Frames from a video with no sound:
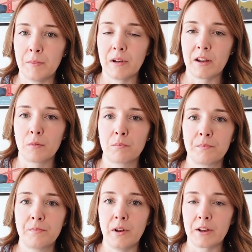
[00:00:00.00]
like
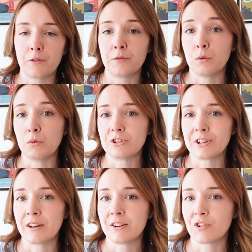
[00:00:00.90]
a full
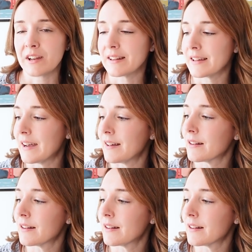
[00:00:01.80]
shirt dress, I guess.